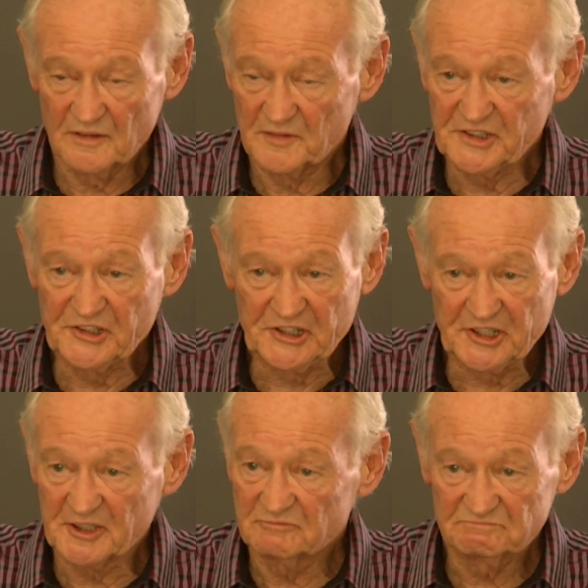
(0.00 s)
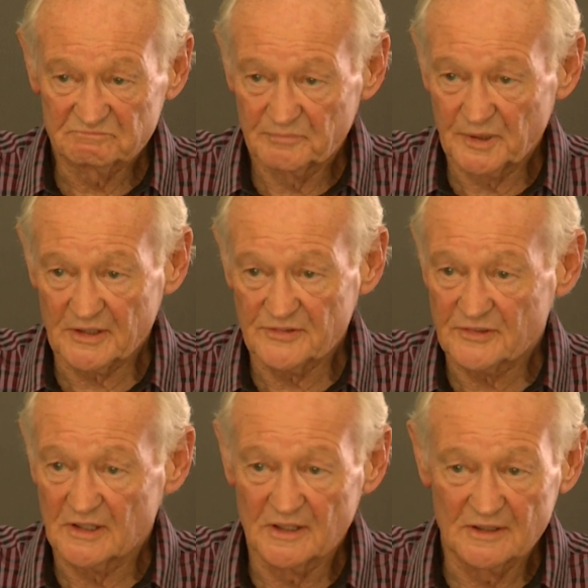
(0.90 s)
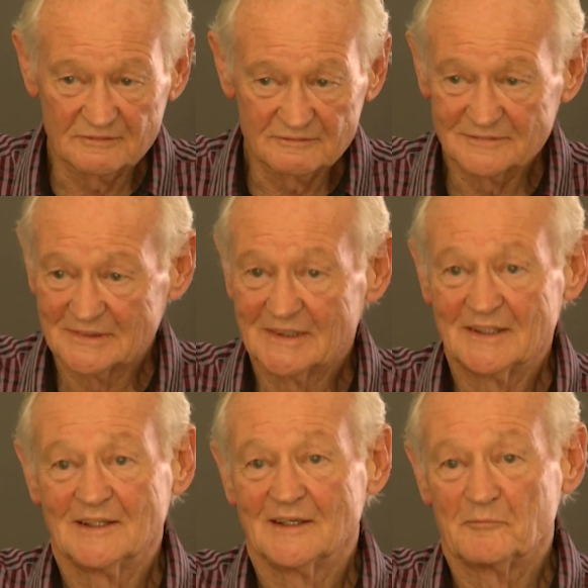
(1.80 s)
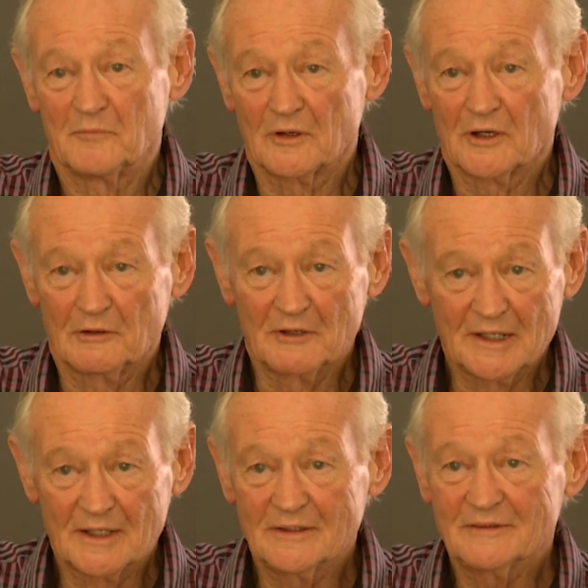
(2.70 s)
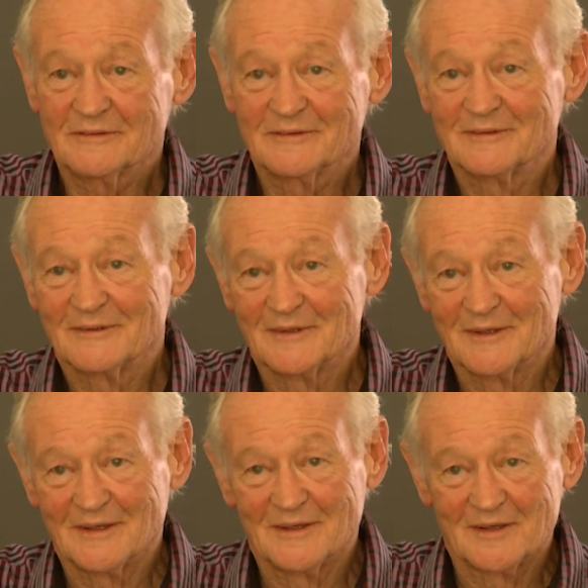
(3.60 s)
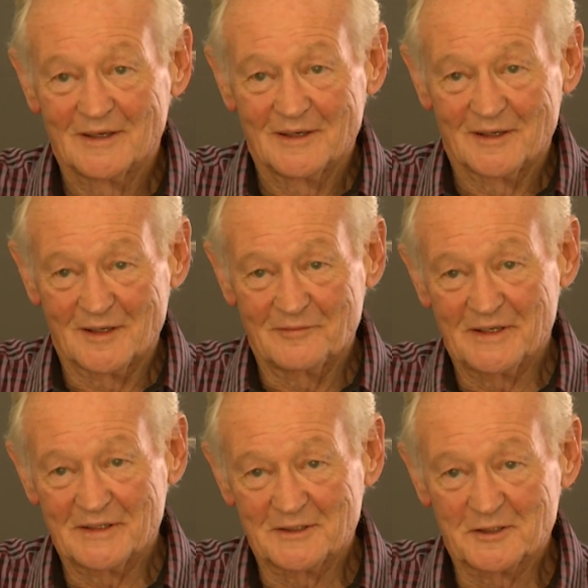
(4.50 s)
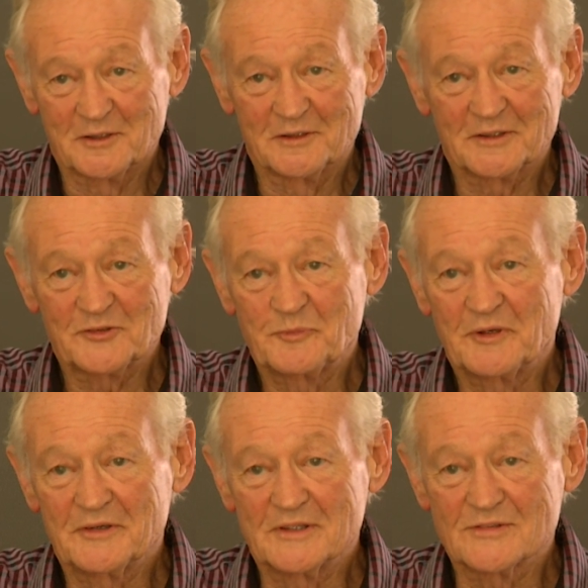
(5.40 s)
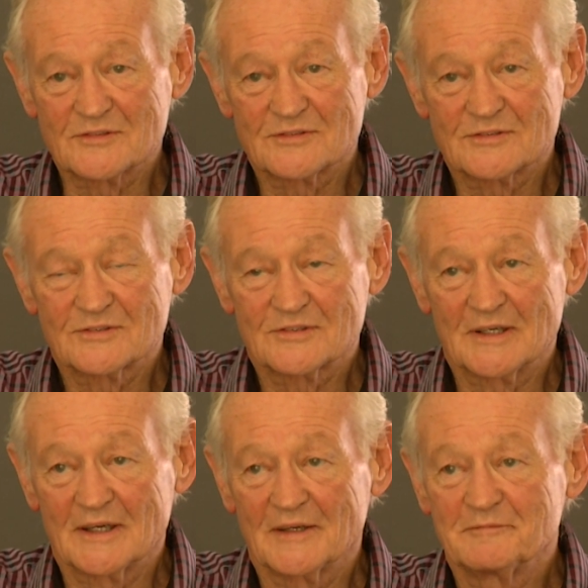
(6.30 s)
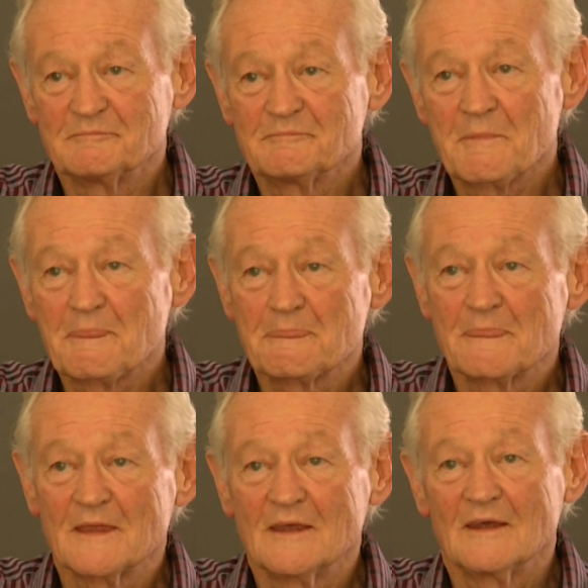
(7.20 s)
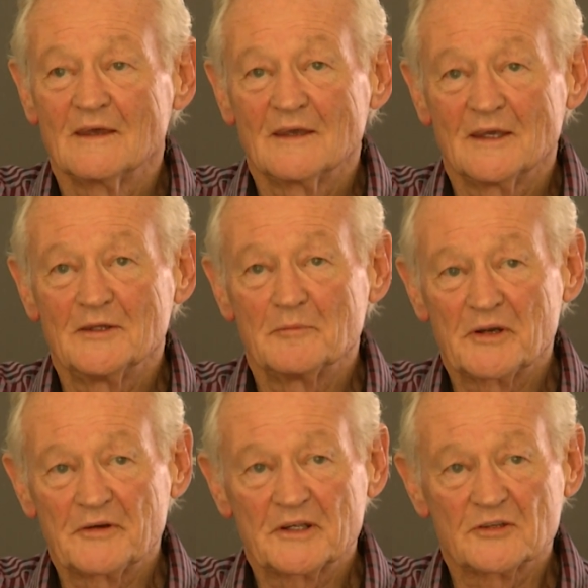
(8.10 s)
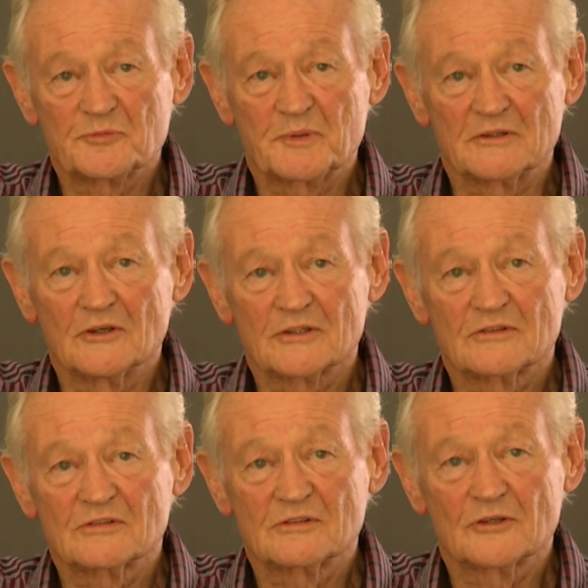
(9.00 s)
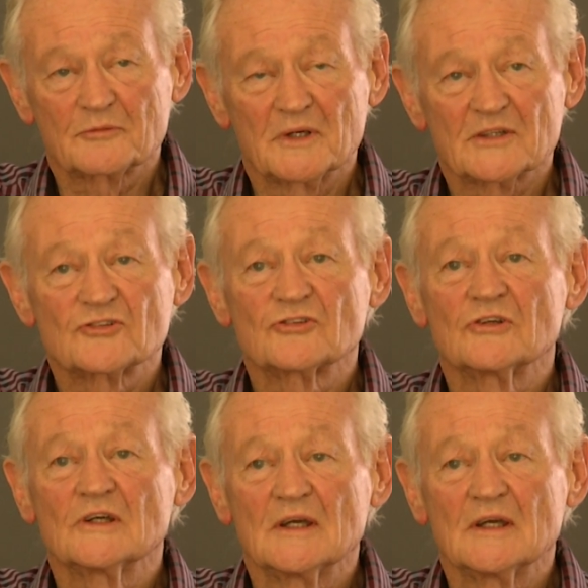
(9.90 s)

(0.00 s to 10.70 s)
India, Pakistan, Mongolia. I've had a little experience in the Americas, but not much.